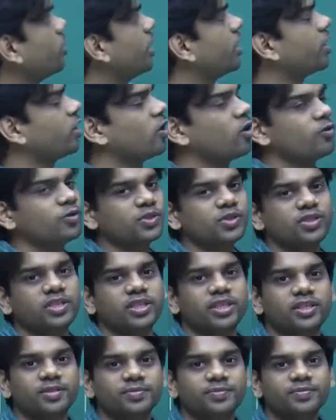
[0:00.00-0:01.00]
to delta L of
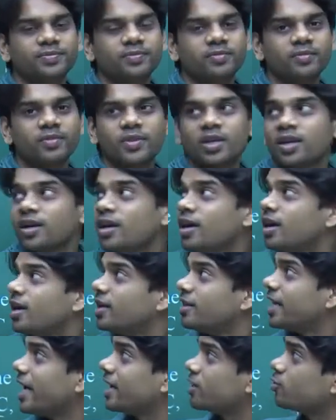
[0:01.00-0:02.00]
steel.
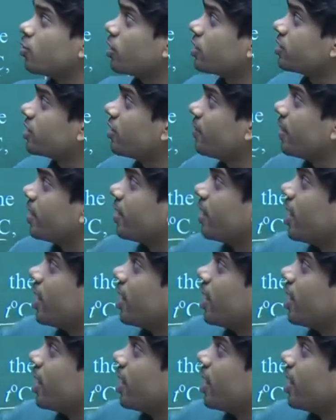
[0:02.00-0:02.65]
That is what is given.